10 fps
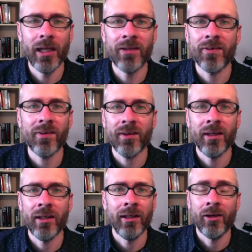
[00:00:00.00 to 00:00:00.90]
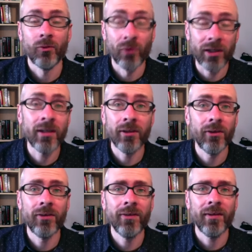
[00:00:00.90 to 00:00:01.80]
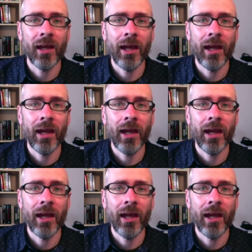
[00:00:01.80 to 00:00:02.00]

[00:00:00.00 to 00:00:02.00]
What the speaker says: It's ridiculous.